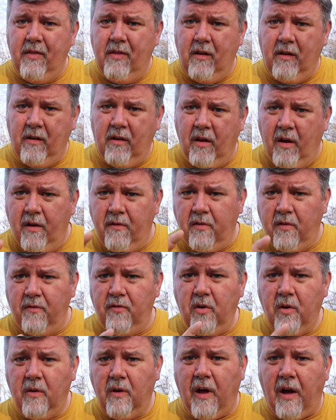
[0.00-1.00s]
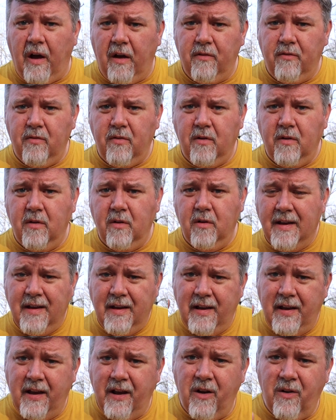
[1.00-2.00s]
the love of your life,
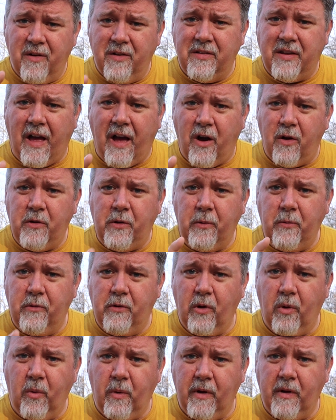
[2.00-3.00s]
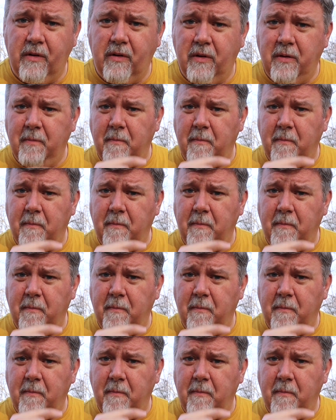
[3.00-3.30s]
here is how you do it.